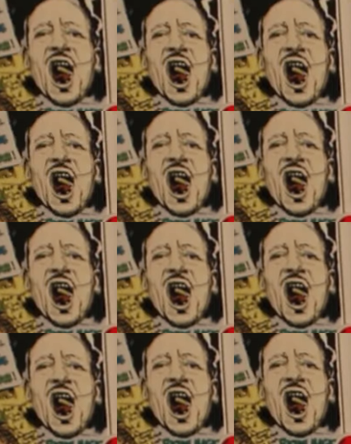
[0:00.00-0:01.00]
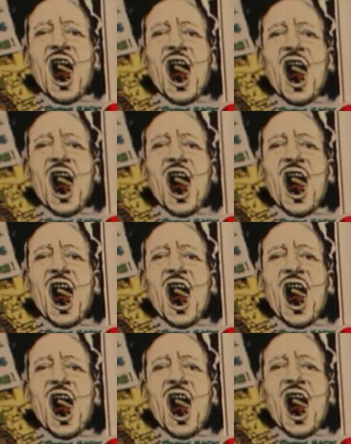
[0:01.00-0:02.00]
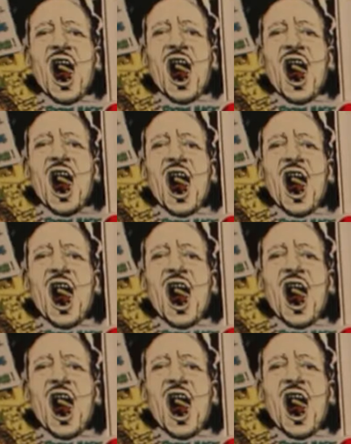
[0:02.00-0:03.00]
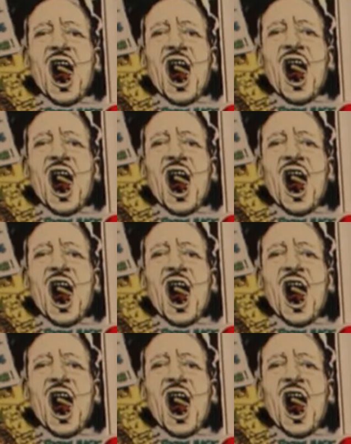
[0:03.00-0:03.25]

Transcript: This person isn't speaking.